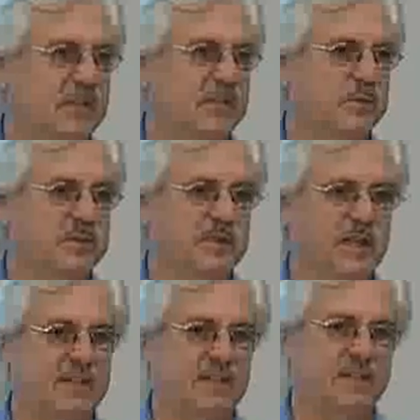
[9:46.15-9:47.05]
There was a
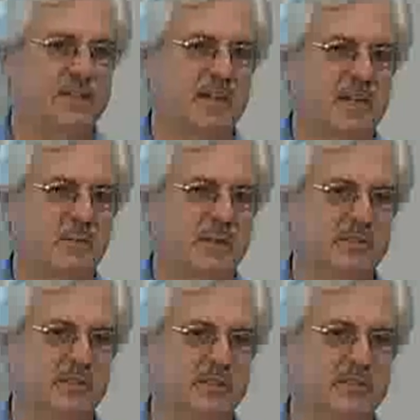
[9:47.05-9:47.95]
lot that had wind
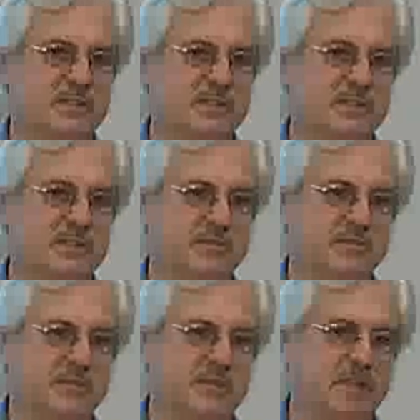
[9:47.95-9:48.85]
ordinances
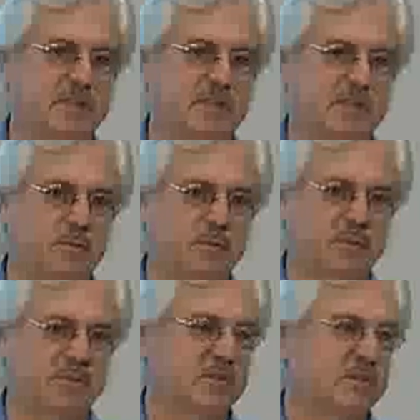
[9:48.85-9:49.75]
that were
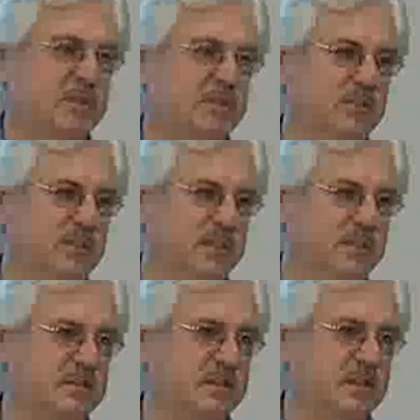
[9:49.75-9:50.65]
concerned about
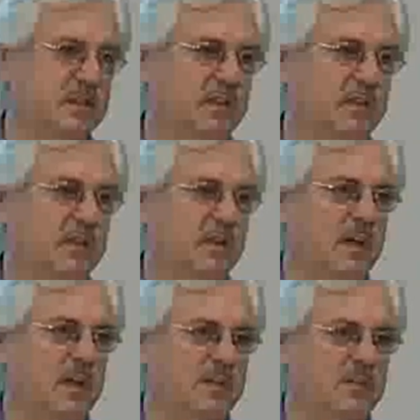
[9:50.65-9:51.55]
noise.
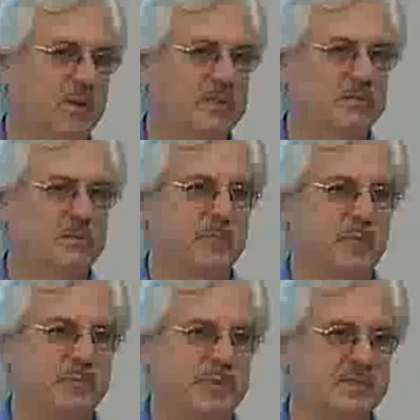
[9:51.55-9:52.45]
Noise
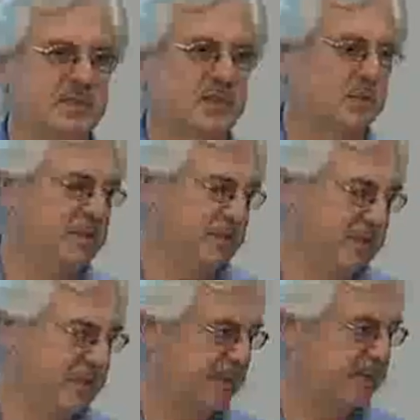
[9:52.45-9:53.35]
with most of the turbines,
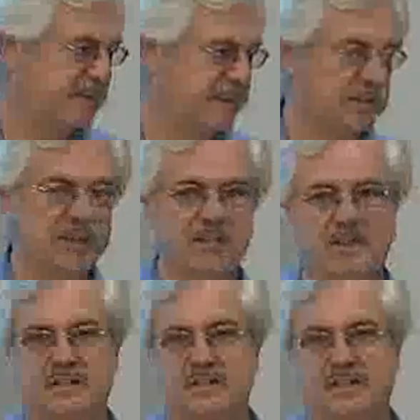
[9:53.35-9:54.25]
and I think we talk about
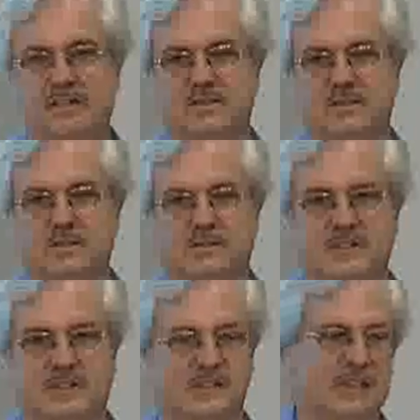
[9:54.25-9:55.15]
that here later too,
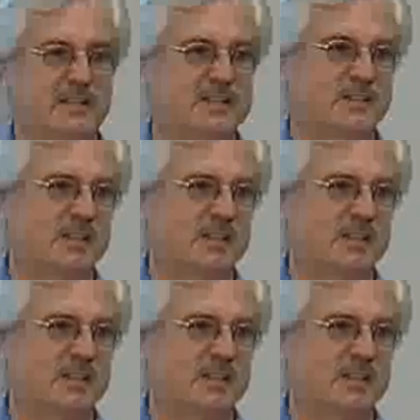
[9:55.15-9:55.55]
is not such